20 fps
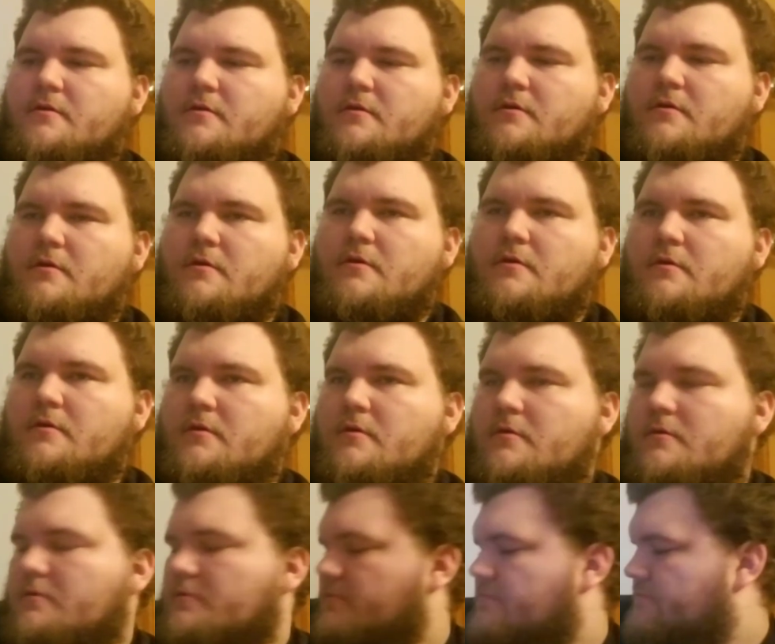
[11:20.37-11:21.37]

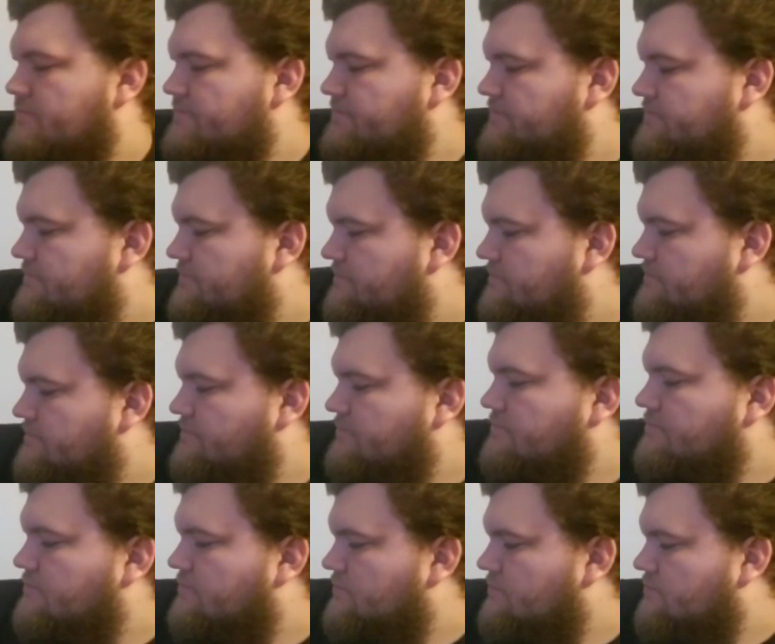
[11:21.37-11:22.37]

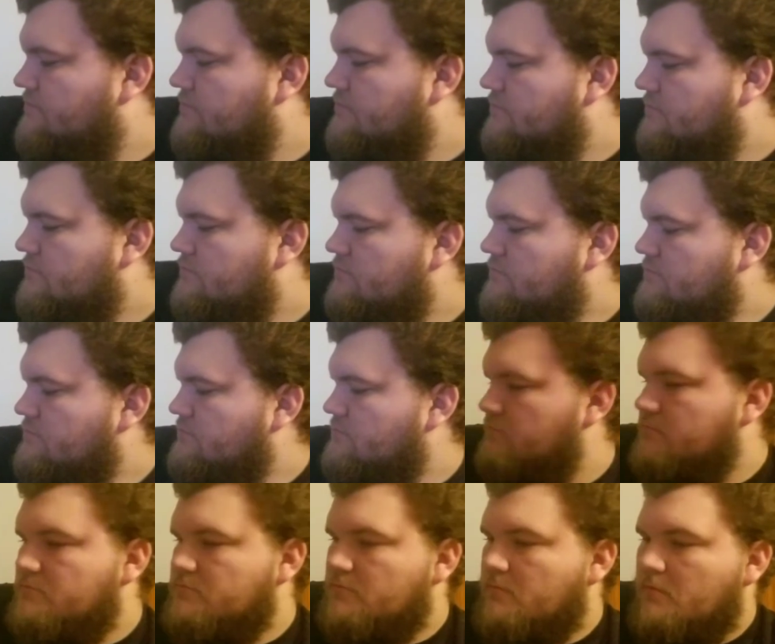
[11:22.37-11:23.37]

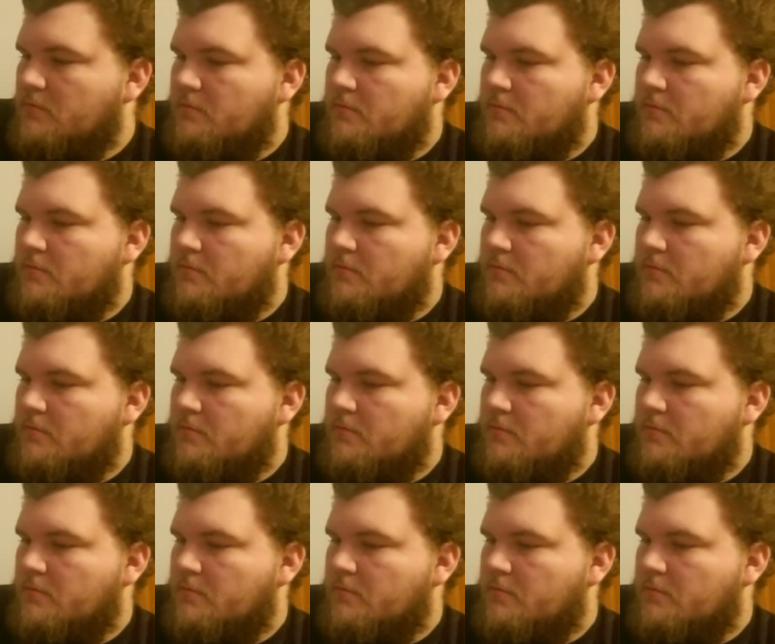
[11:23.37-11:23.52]
No one is speaking in this clip.